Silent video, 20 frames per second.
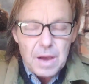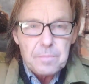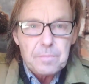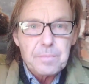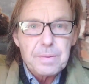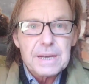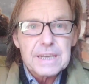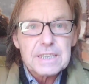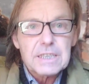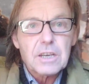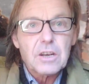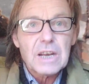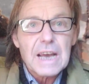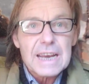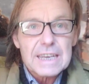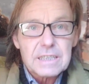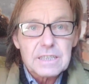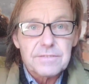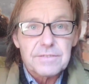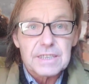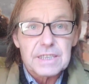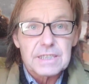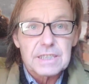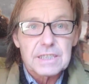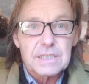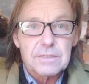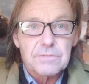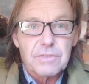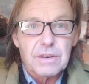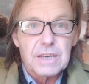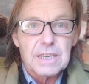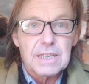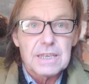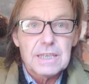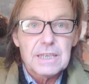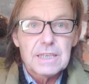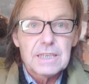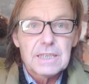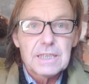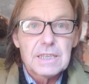political activists
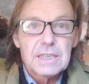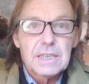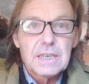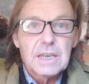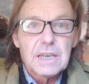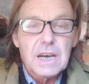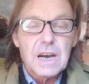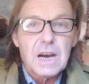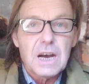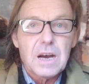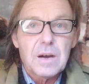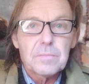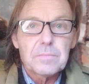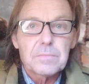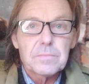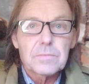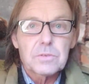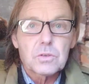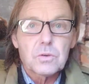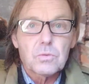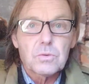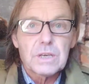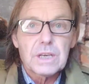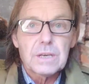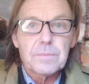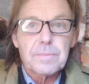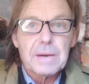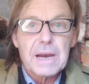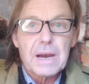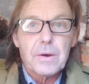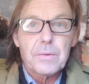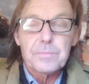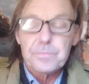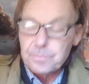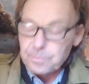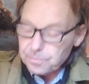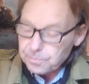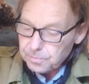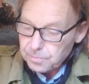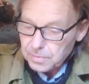really talking about,
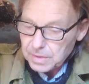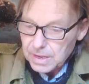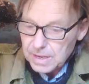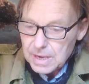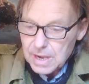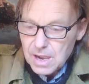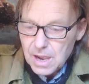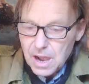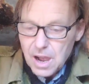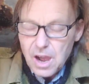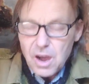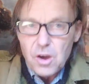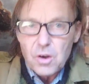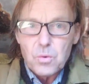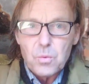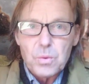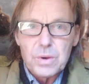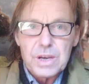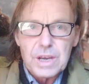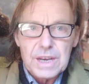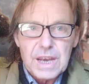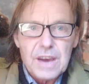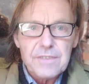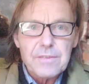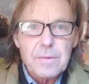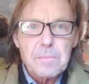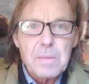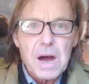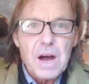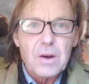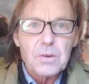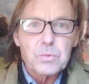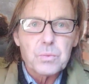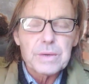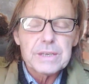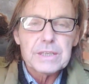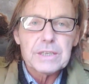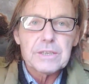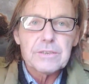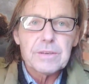oh, we're going to have a mild
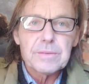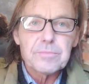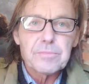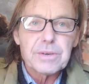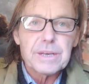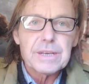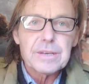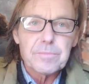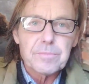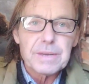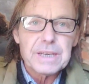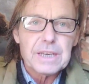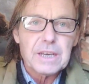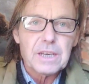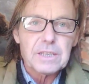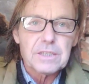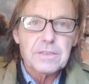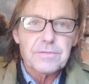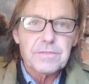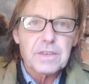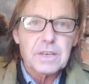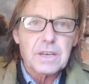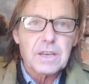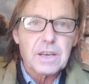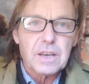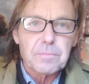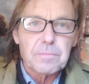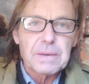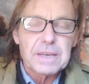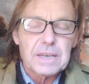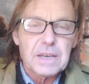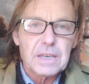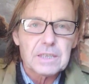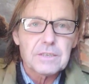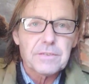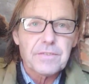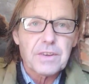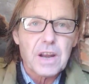winter in Britain because of